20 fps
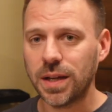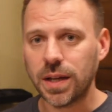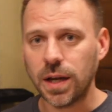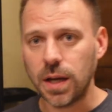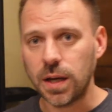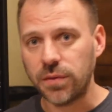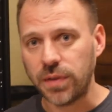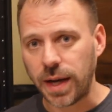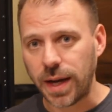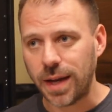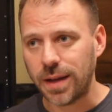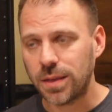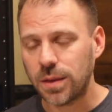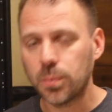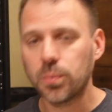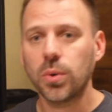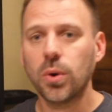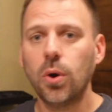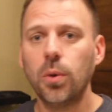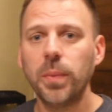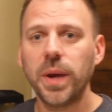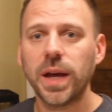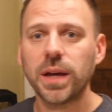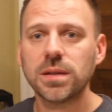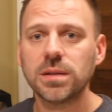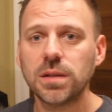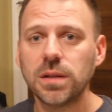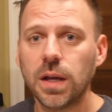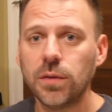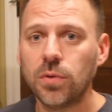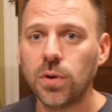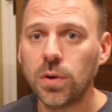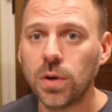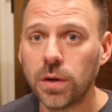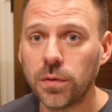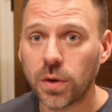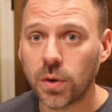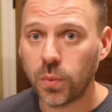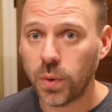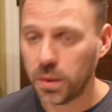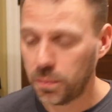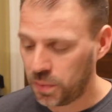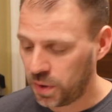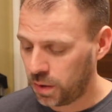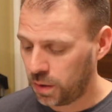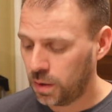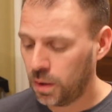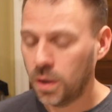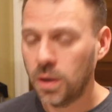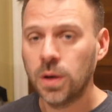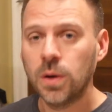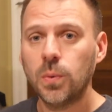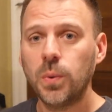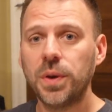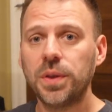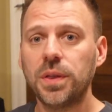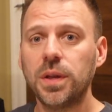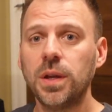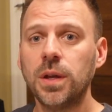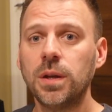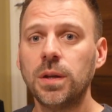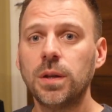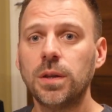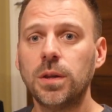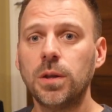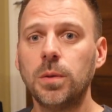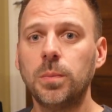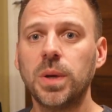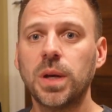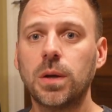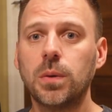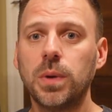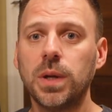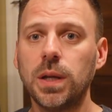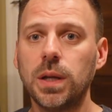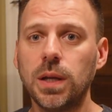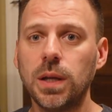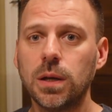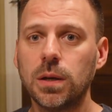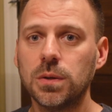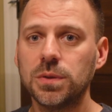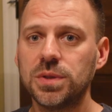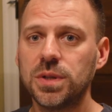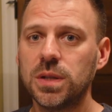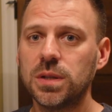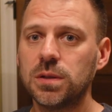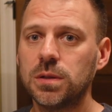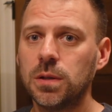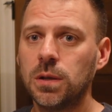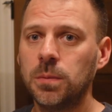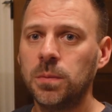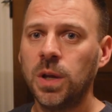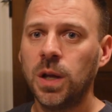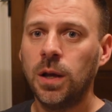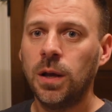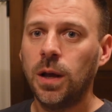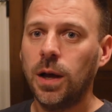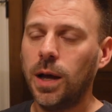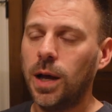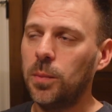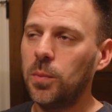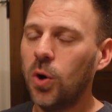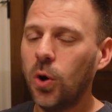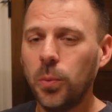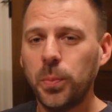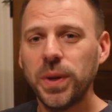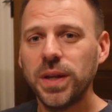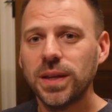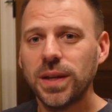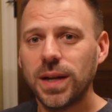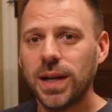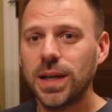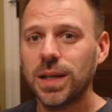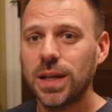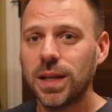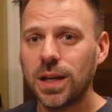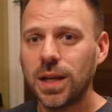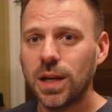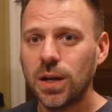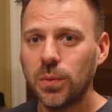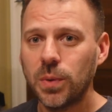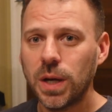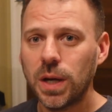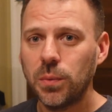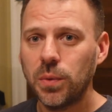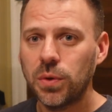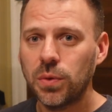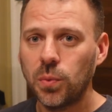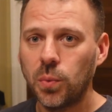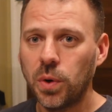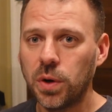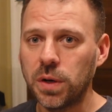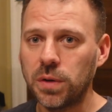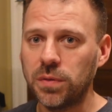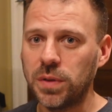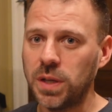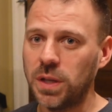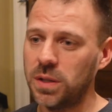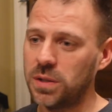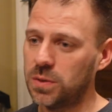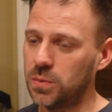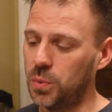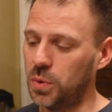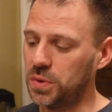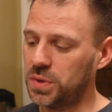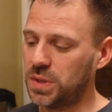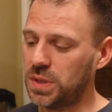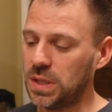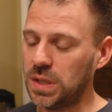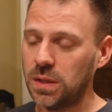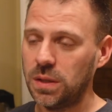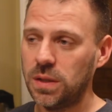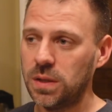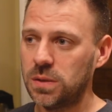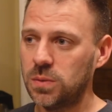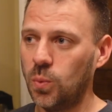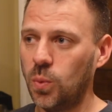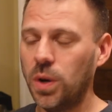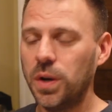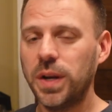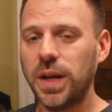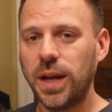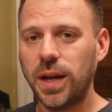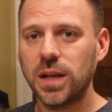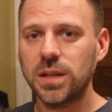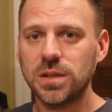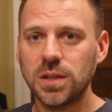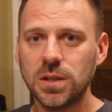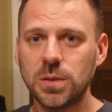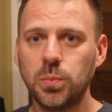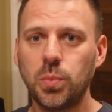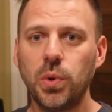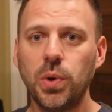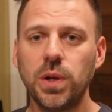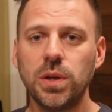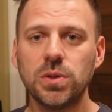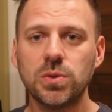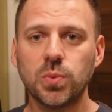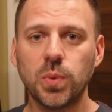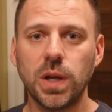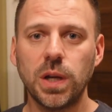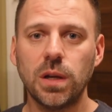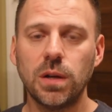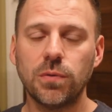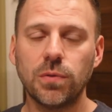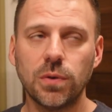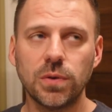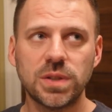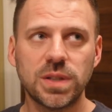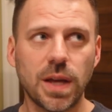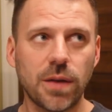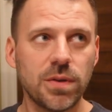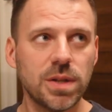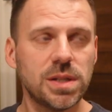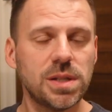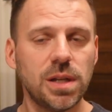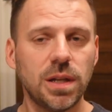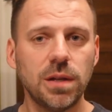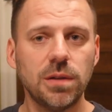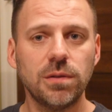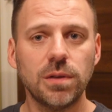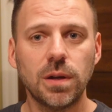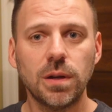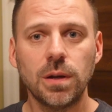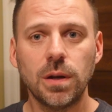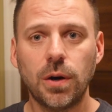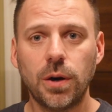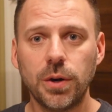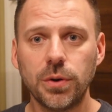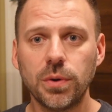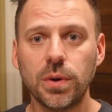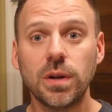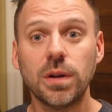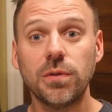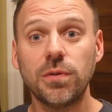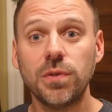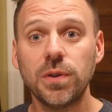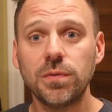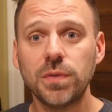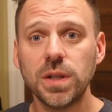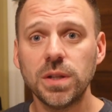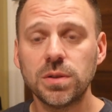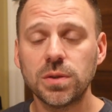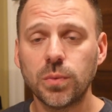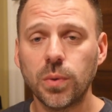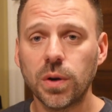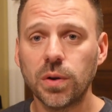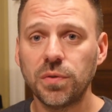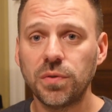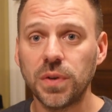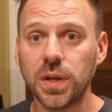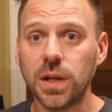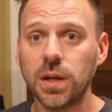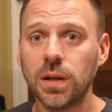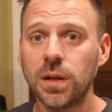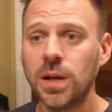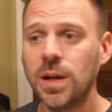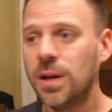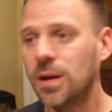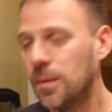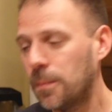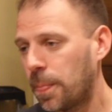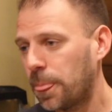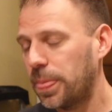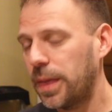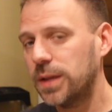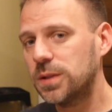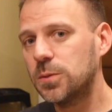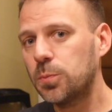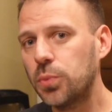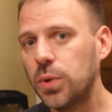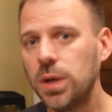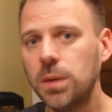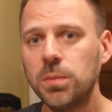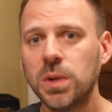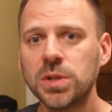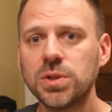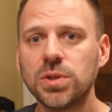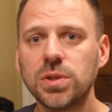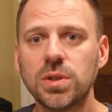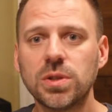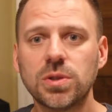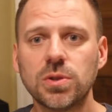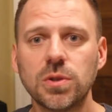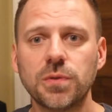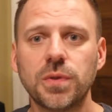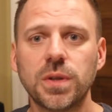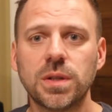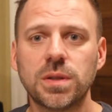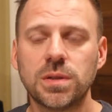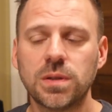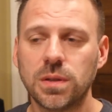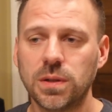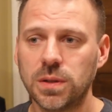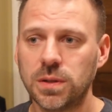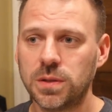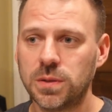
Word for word: kind of at the Pro Max level of equipment within the Ubiquiti ecosystem. I'm hoping that I can get away with one of these. We'll see. This one access point is rated for 1,750 square feet. That's pretty much the surface